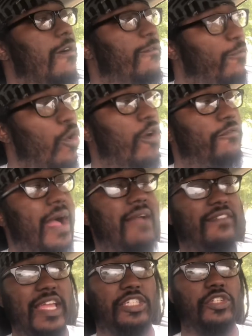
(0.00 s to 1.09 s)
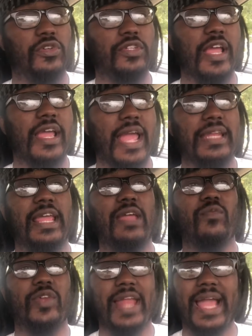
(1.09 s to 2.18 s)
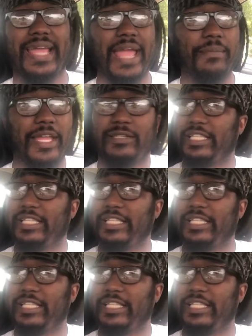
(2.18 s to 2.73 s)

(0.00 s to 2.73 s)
4 or 5 issues, and then when that came in,